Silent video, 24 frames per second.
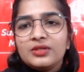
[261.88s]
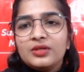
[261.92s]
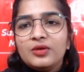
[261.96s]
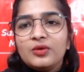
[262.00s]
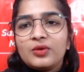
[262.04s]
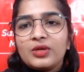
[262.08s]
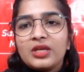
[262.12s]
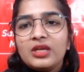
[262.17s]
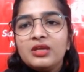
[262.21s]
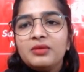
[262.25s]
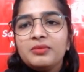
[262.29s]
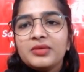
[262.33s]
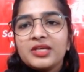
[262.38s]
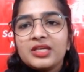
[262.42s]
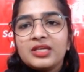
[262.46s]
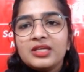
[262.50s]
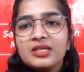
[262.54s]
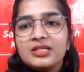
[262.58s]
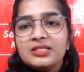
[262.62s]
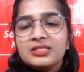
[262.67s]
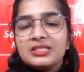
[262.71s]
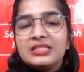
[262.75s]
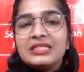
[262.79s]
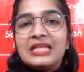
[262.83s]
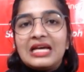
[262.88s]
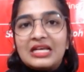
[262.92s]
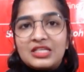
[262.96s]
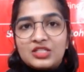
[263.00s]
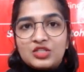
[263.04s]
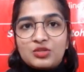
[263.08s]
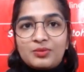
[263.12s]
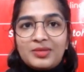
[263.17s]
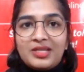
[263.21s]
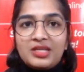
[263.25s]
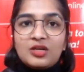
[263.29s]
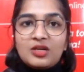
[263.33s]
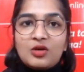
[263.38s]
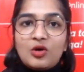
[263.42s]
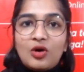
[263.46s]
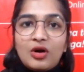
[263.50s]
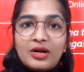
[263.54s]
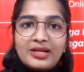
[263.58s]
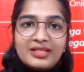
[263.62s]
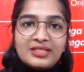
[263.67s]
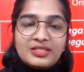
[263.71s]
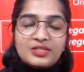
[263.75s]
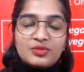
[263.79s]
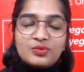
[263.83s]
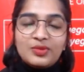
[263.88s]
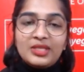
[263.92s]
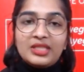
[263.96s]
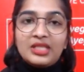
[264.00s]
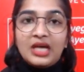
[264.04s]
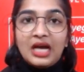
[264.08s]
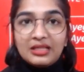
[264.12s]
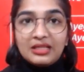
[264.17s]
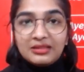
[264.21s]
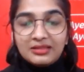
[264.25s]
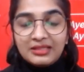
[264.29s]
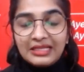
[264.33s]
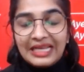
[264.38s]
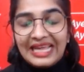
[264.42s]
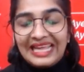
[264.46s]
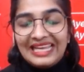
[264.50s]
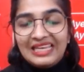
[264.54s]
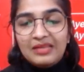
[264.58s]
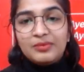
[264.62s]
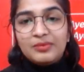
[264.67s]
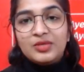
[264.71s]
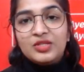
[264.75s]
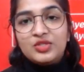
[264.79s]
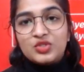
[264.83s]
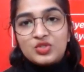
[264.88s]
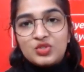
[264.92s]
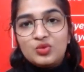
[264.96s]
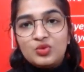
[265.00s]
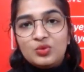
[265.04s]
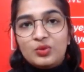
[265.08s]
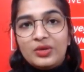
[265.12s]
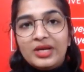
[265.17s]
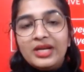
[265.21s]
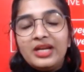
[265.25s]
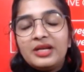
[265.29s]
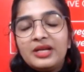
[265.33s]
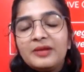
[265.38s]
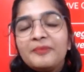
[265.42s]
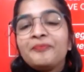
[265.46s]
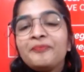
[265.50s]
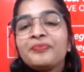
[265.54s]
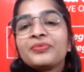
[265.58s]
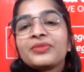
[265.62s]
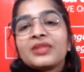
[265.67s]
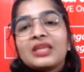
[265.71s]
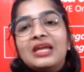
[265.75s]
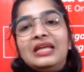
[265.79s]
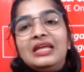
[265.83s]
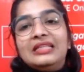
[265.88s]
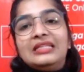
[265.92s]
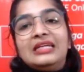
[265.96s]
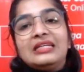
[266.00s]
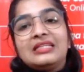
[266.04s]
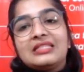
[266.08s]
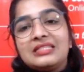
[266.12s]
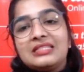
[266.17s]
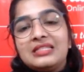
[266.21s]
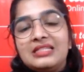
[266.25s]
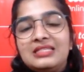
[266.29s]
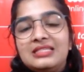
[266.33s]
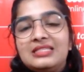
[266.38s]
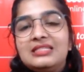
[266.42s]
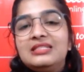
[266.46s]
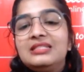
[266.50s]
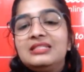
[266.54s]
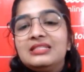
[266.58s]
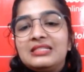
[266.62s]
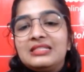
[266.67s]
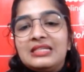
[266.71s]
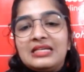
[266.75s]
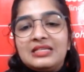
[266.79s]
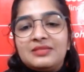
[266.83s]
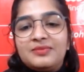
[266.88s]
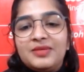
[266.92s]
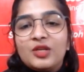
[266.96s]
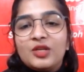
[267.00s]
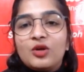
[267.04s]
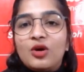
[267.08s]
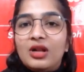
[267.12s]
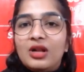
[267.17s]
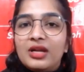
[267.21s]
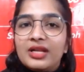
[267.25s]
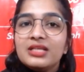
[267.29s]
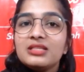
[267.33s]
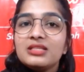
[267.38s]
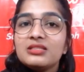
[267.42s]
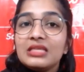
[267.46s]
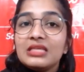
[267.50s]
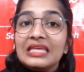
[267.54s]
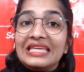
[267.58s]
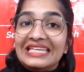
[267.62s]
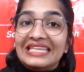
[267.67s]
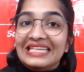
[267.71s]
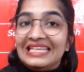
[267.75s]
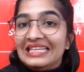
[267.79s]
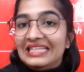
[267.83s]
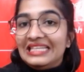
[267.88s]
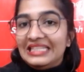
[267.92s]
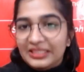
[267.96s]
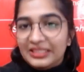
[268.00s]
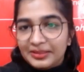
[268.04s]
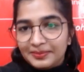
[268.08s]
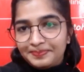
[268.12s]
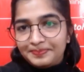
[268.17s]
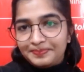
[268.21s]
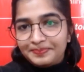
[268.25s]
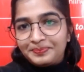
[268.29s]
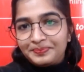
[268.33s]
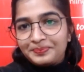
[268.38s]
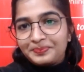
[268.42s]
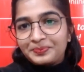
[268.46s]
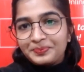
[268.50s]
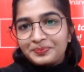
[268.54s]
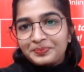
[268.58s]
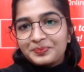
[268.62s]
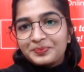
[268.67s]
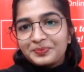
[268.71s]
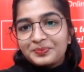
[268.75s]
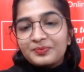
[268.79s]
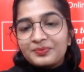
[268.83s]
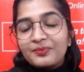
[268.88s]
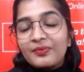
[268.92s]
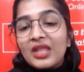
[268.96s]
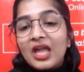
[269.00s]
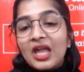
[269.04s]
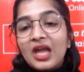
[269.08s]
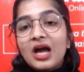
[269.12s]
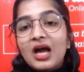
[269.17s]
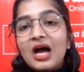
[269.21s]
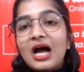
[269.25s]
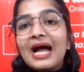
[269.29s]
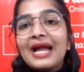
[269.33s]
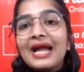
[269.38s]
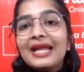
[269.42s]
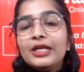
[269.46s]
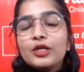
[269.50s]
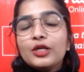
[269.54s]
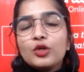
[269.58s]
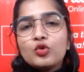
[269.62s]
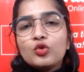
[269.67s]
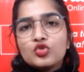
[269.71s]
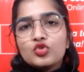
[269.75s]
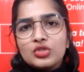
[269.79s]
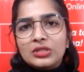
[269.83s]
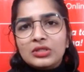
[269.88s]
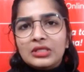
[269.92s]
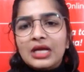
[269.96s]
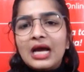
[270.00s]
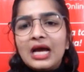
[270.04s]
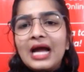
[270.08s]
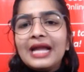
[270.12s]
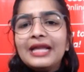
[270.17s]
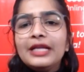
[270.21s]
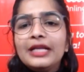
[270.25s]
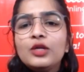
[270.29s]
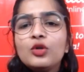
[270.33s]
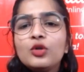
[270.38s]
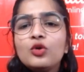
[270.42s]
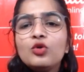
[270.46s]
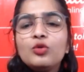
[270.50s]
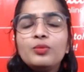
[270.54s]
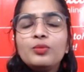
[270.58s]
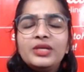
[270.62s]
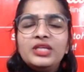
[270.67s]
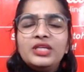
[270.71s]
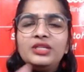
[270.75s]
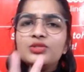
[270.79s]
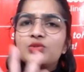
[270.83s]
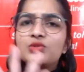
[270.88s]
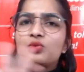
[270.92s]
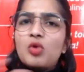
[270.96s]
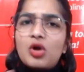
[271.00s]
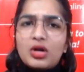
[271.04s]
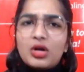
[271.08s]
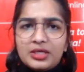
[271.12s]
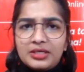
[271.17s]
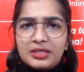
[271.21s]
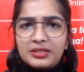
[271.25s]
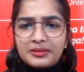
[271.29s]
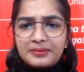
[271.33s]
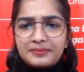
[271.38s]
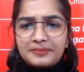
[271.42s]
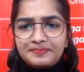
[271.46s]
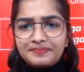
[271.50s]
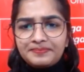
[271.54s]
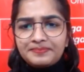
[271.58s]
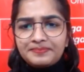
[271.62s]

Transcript: okay, because it has to be in accordance with other elements too, right? And that is the reason it has been called as helium. Hydrogen. Hydro means water